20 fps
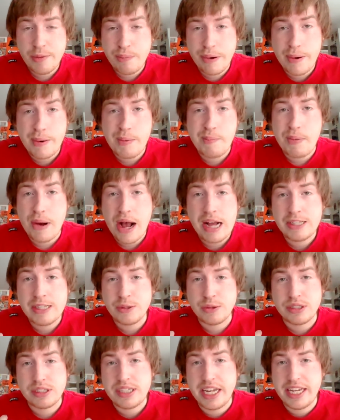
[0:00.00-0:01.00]
Barry Bonds
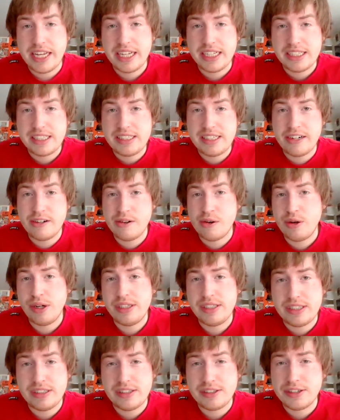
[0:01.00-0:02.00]
was taking steroids
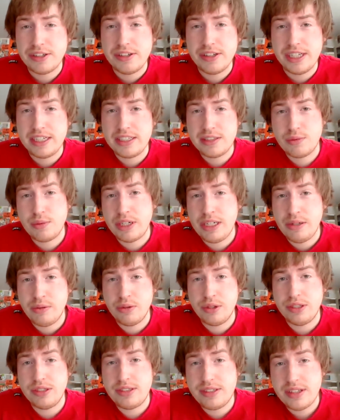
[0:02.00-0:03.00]
as early as when he
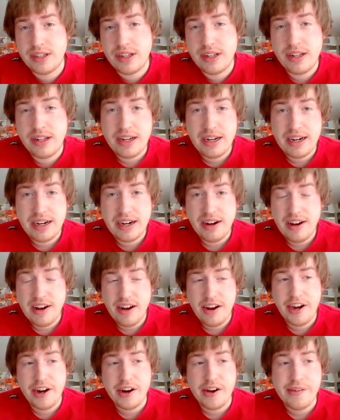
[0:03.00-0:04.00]
was,
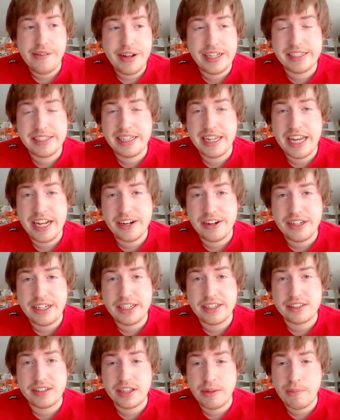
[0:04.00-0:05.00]
his later
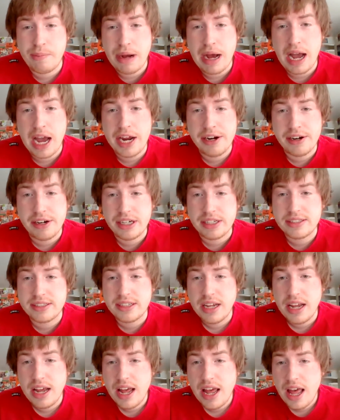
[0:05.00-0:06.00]
years on the Pirates.
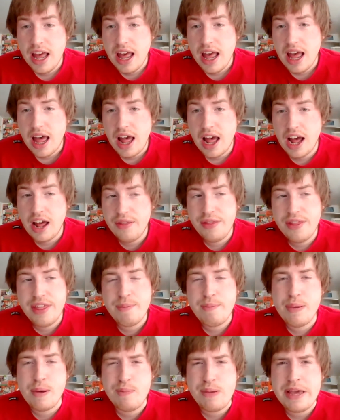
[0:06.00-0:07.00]

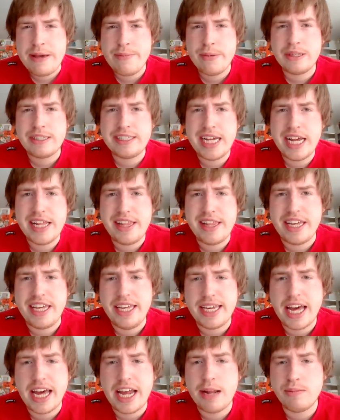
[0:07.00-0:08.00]
People say that he
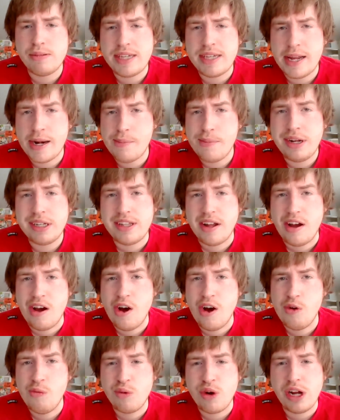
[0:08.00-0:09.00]
got upset about the
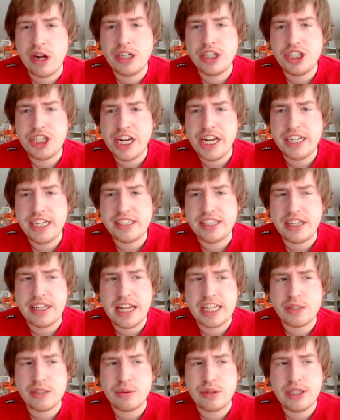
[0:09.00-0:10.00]
home run chase, and
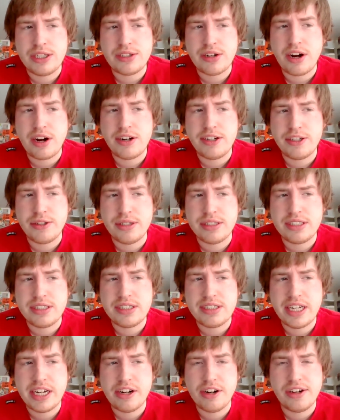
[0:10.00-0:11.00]
that's when he started doing
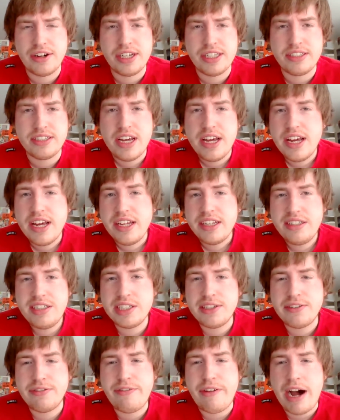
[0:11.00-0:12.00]
steroids.
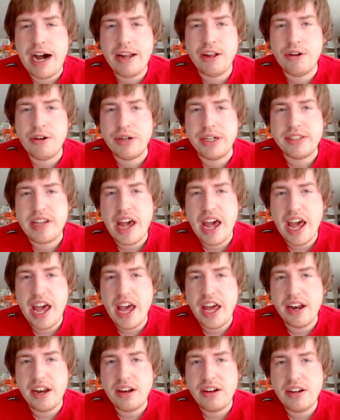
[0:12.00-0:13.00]
Just follow his
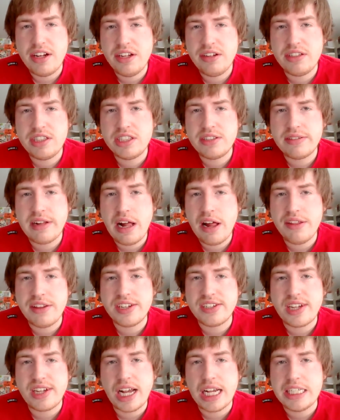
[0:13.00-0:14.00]
head. Just follow the
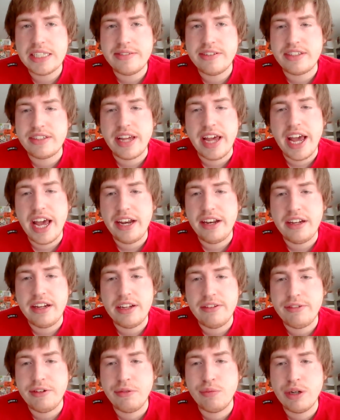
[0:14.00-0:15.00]
size of his head.
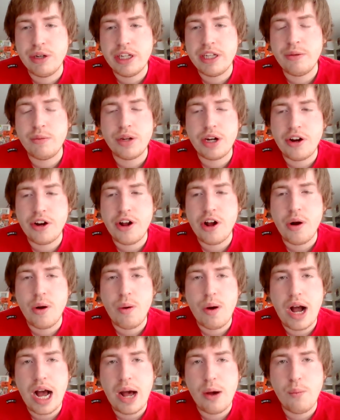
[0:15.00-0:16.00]
If you really want to
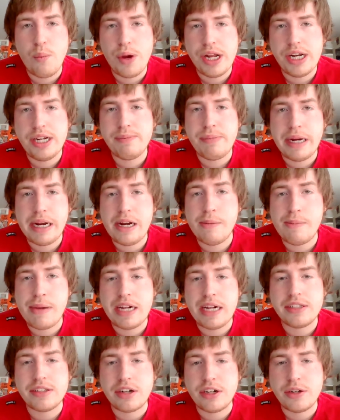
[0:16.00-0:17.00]
know when Barry
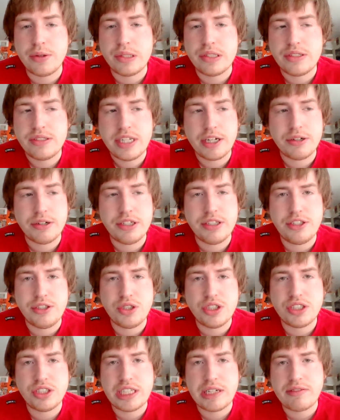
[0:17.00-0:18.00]
Bonds started doing steroids, you
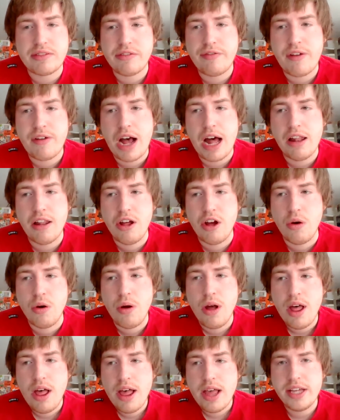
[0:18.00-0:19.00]
just have to follow
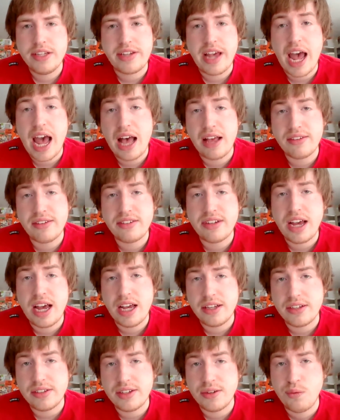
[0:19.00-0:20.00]
his hat
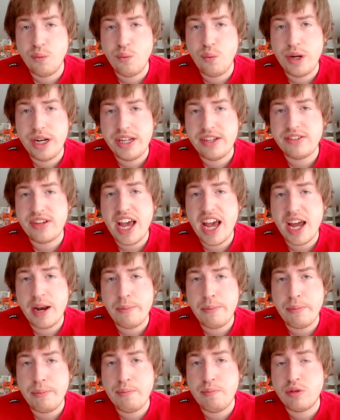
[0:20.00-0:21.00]
size. And when his
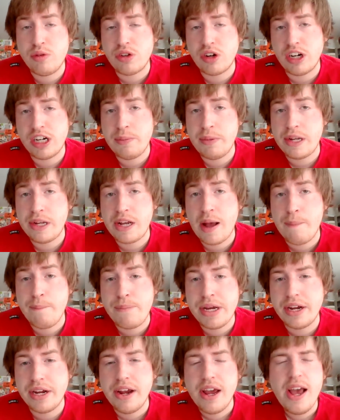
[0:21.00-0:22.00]
head started to become
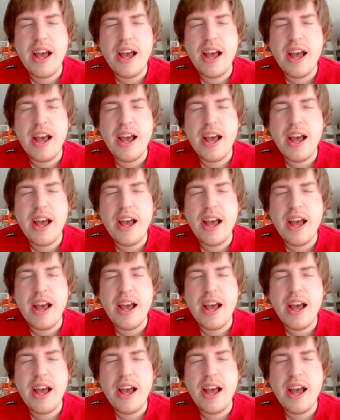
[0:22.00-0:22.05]
bigger,